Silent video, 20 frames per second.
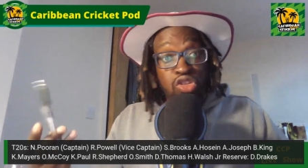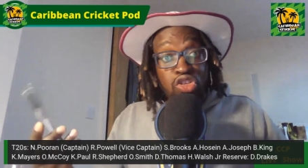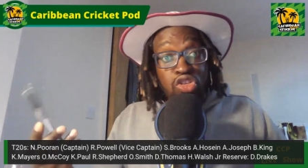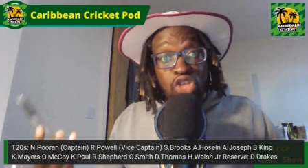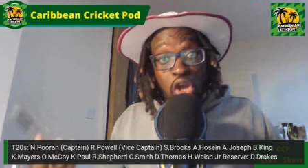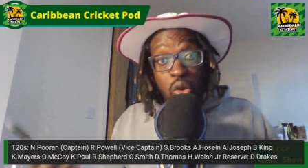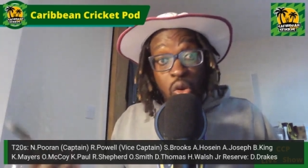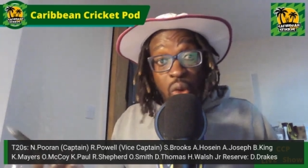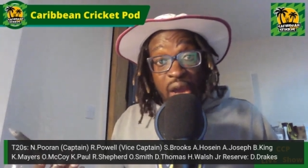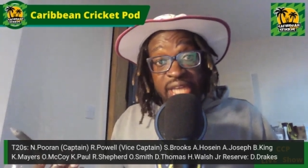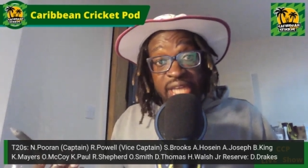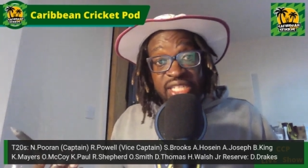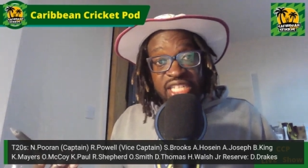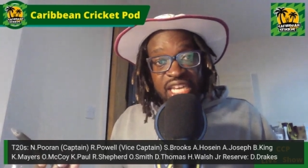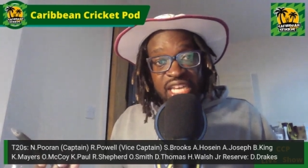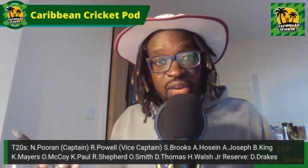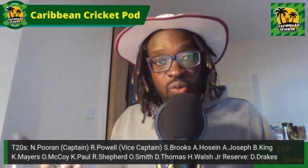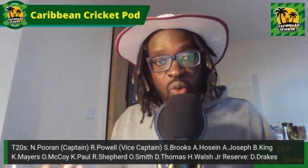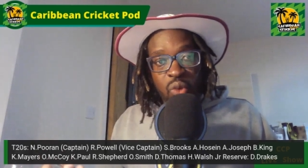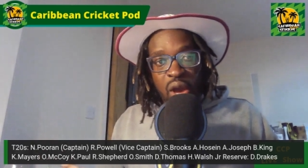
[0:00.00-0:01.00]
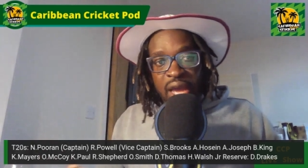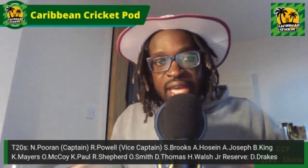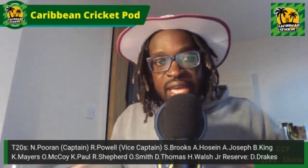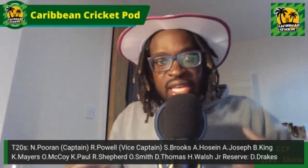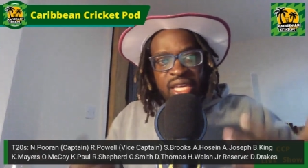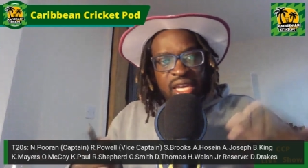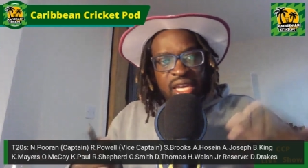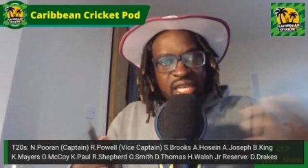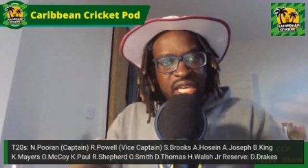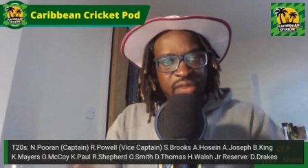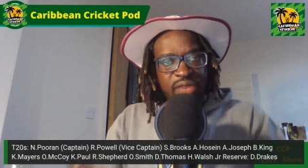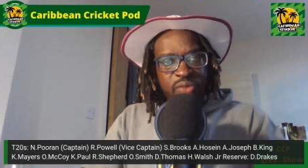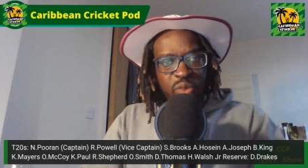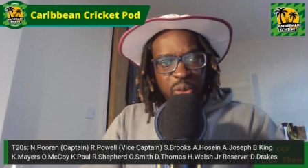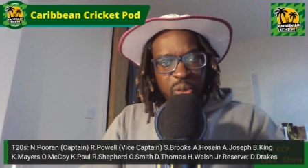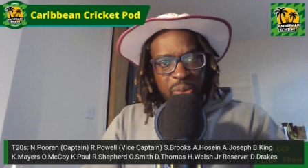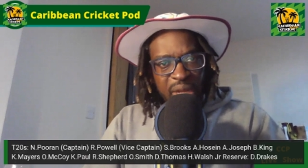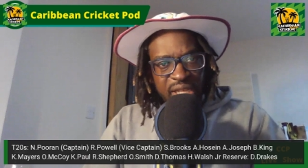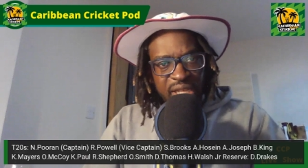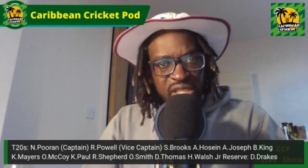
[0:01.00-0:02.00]
No idea why, given
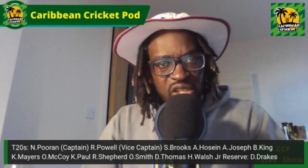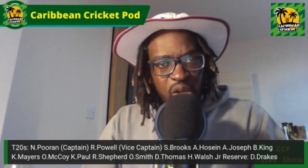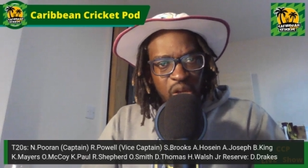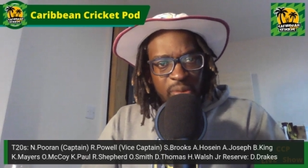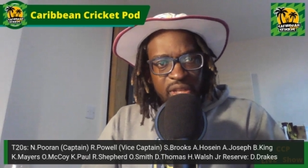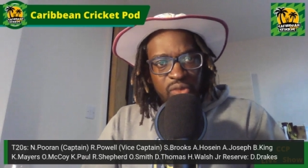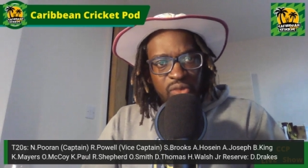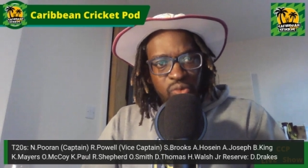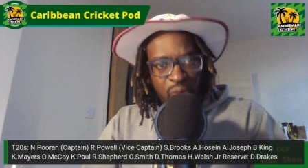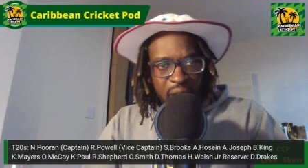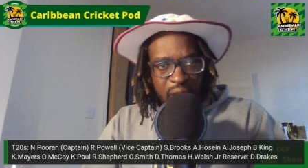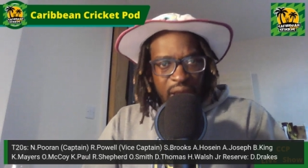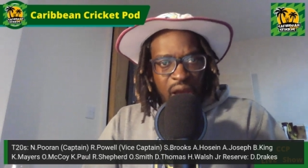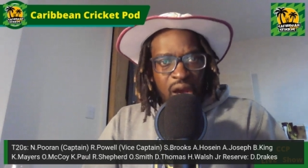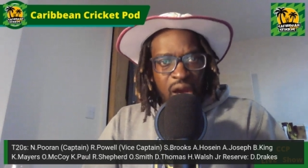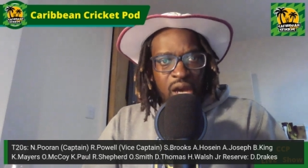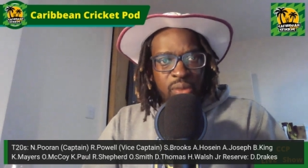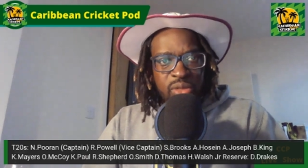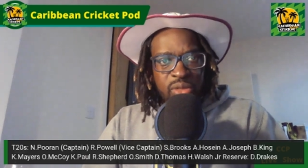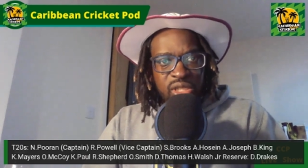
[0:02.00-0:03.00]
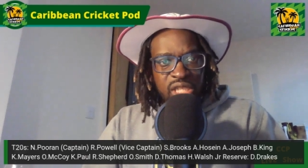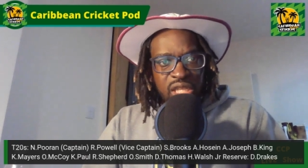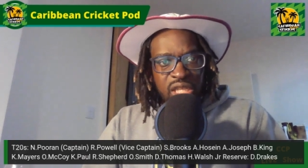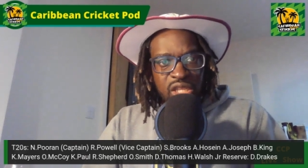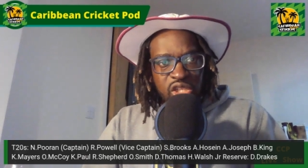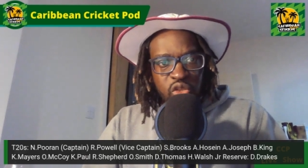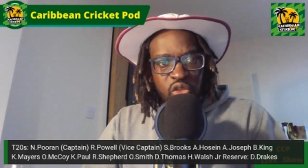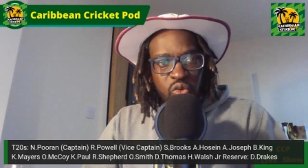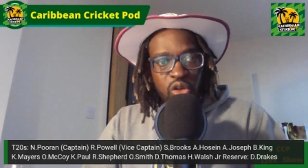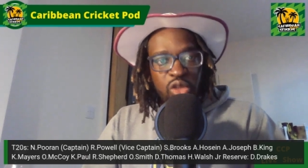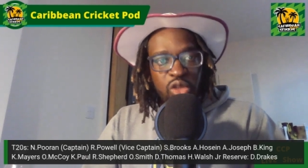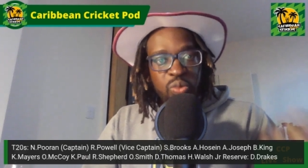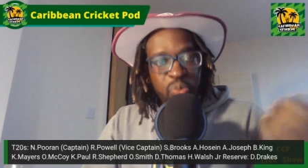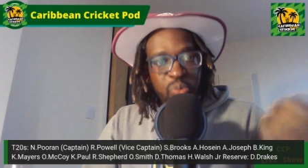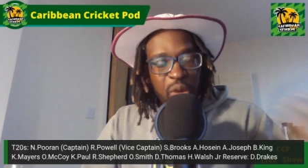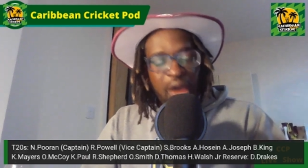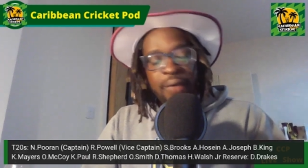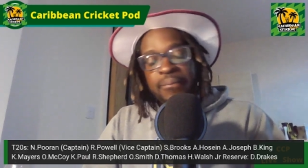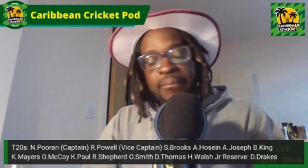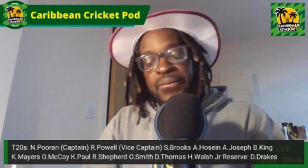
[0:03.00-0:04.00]
we play so many right armers in the squad.
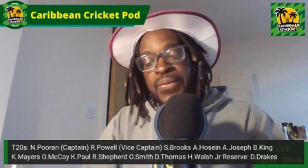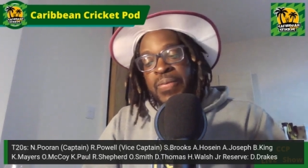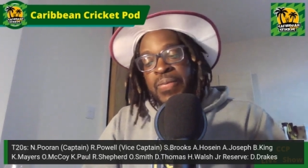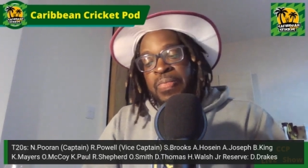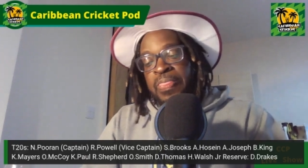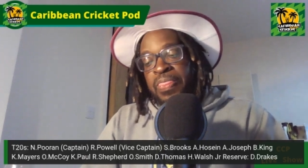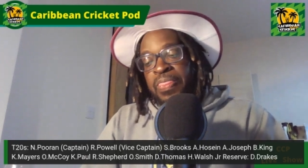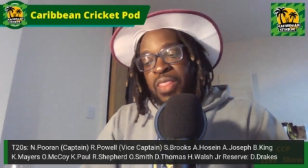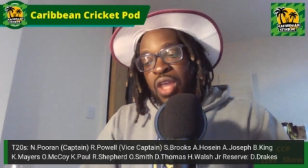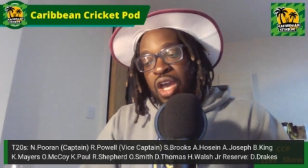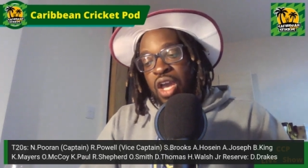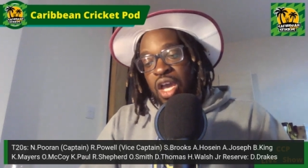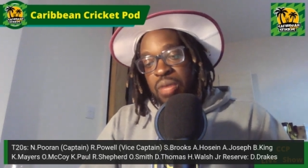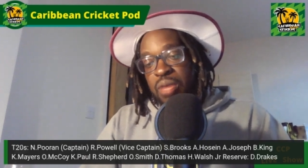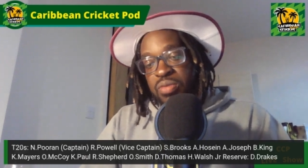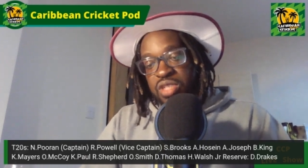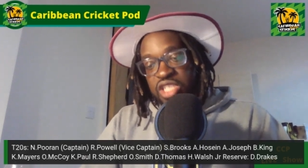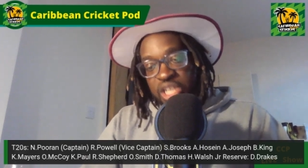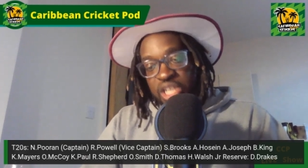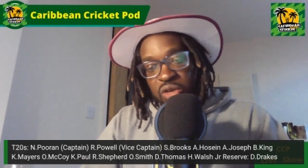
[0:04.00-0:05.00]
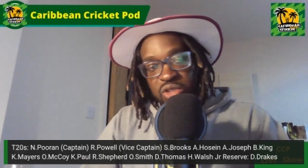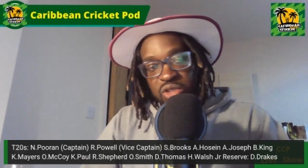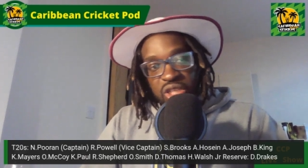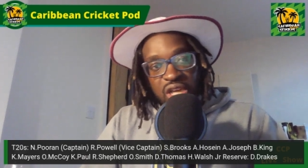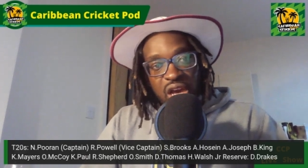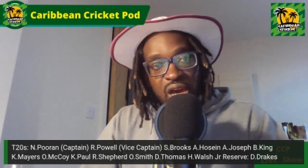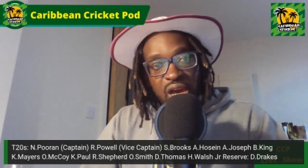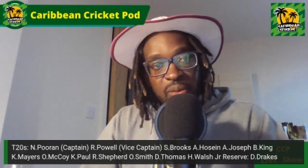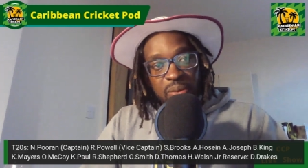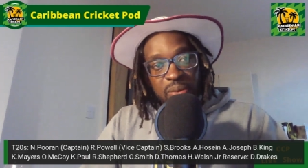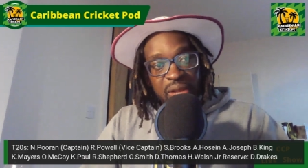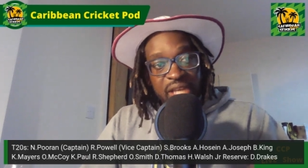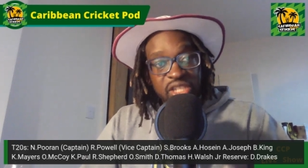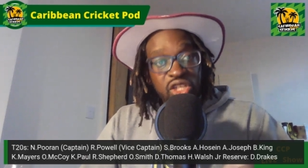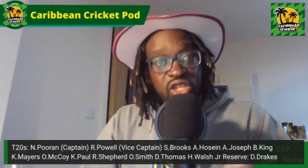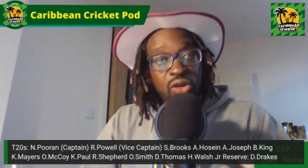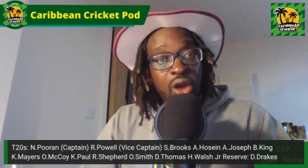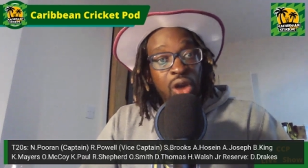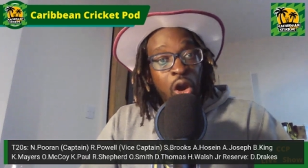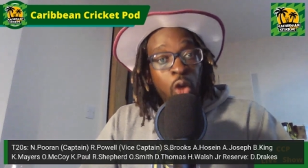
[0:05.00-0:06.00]
But um, Sheldon can't play,
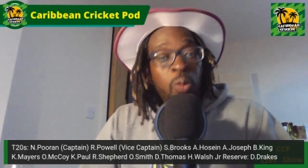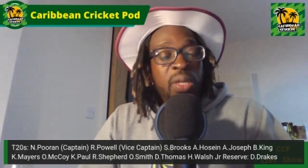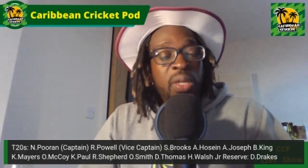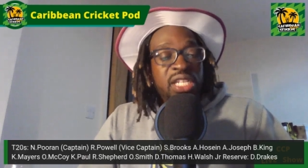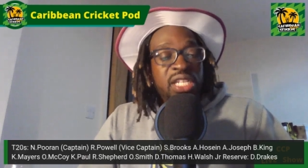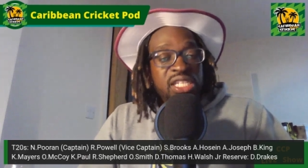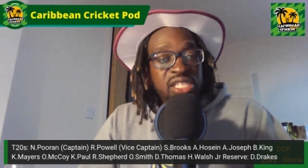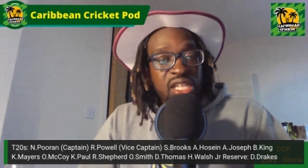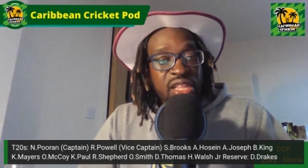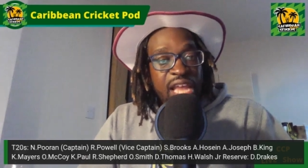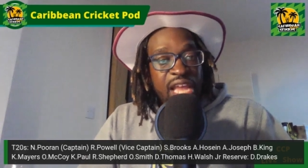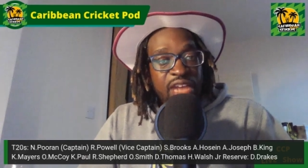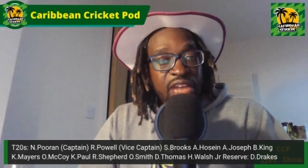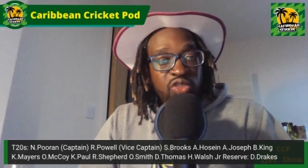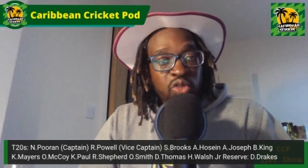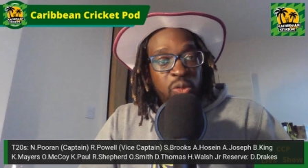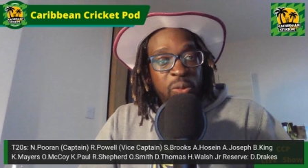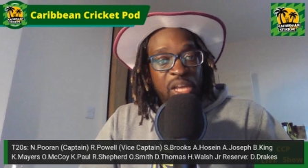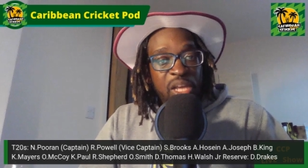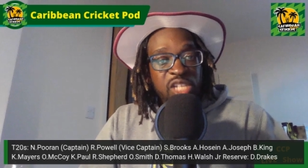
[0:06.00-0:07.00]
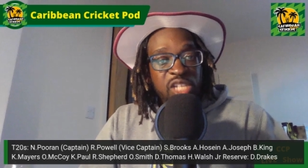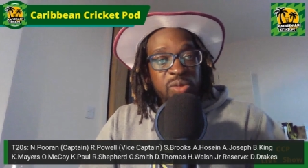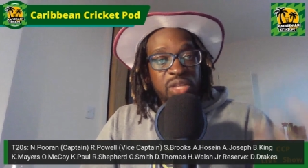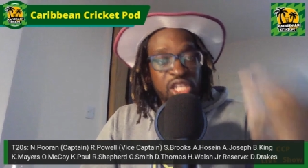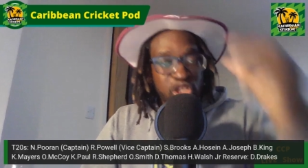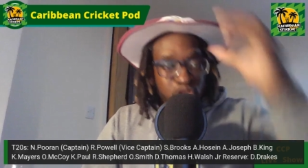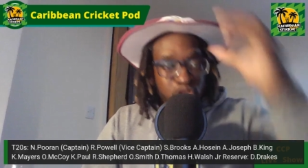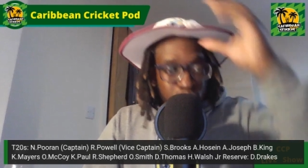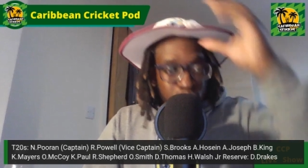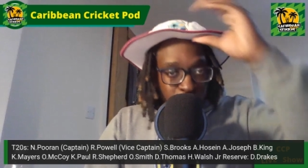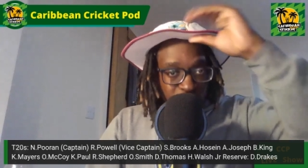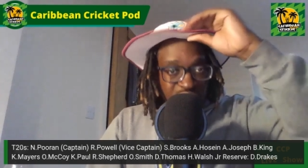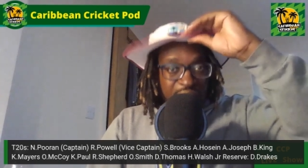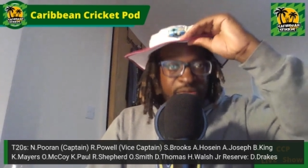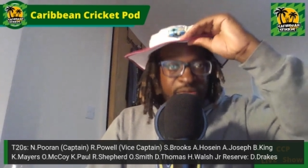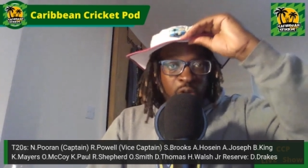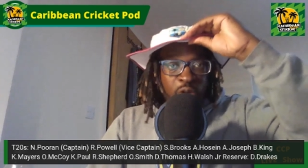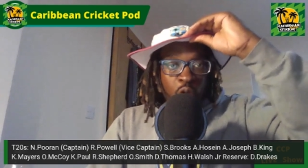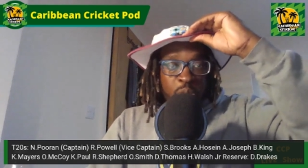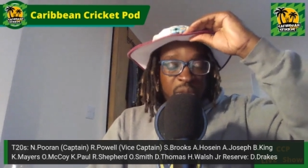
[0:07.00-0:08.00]
so Obed is the natural replacement. It's good to
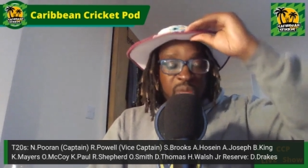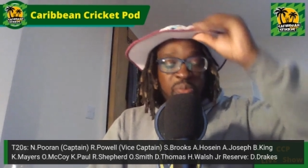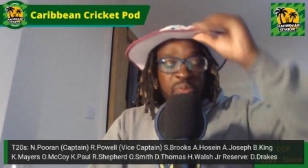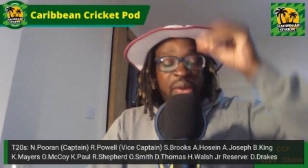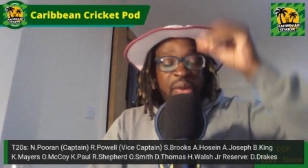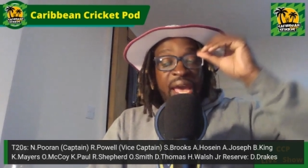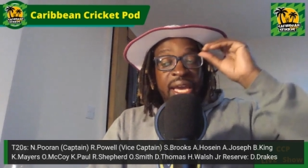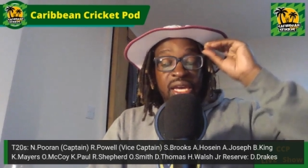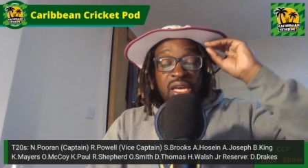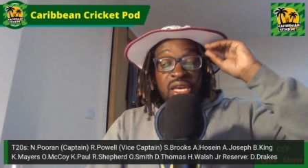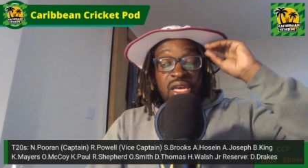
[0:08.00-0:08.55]
have Obed back.